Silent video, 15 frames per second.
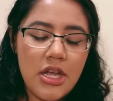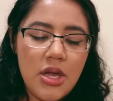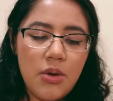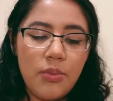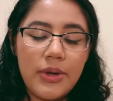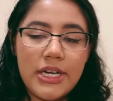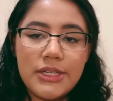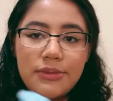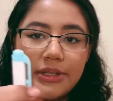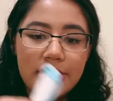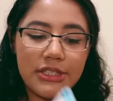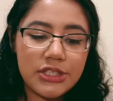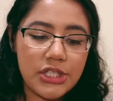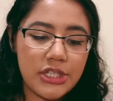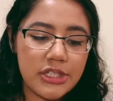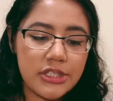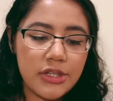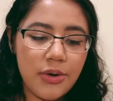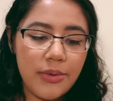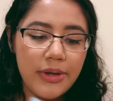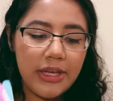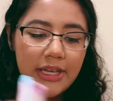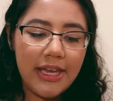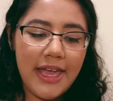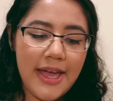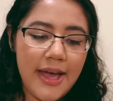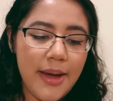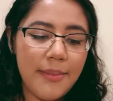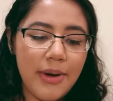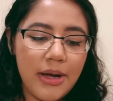when I really started going
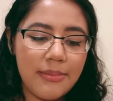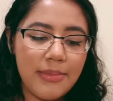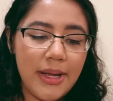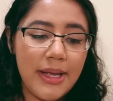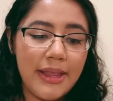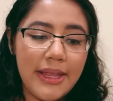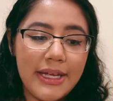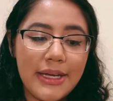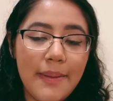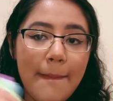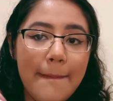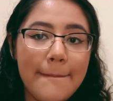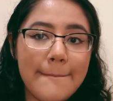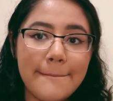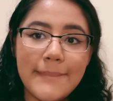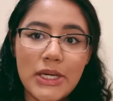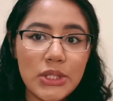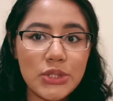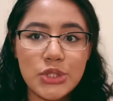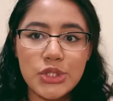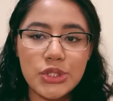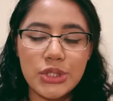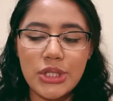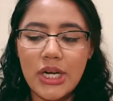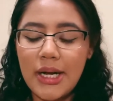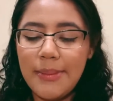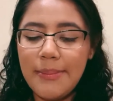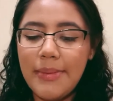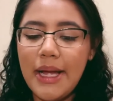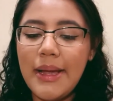ham on my like
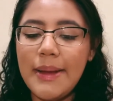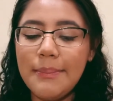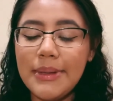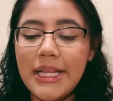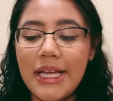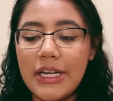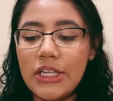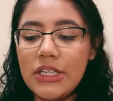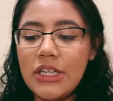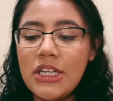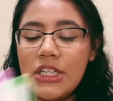my planner.